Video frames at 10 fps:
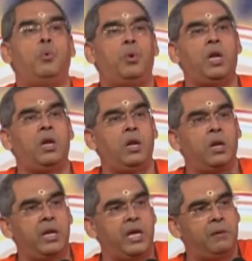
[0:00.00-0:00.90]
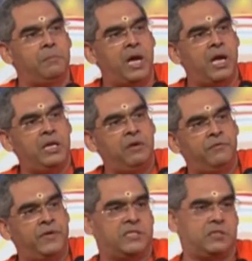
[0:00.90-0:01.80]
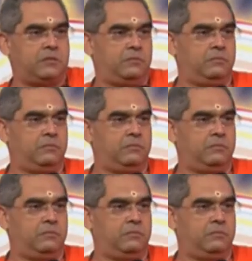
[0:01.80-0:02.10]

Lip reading: will re-manifest.